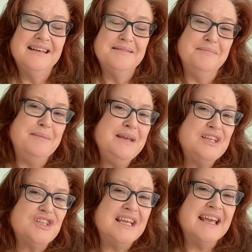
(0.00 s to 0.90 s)
Maybe
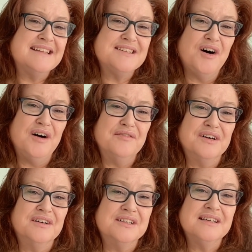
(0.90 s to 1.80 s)
she gets
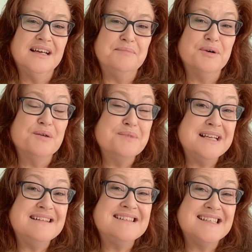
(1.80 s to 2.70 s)
offered a
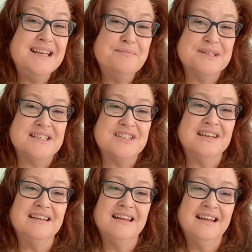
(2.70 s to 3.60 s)
permanent city
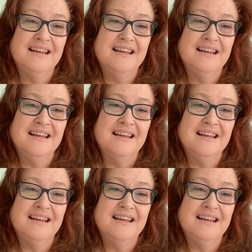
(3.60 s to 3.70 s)
position.